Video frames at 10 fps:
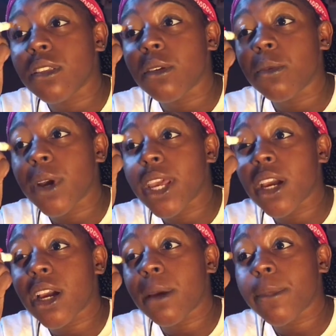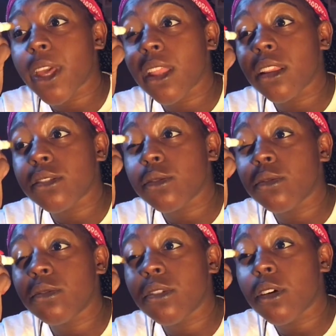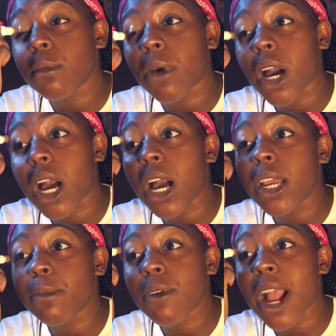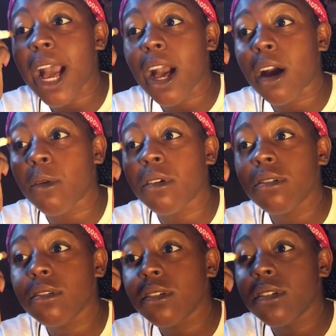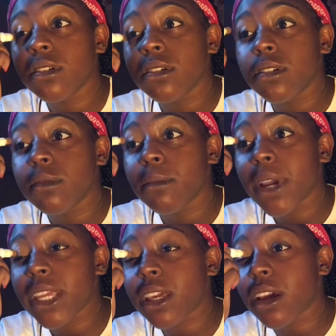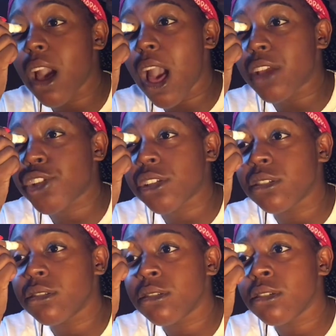The way I'm getting this all on my eyebrow. My gosh!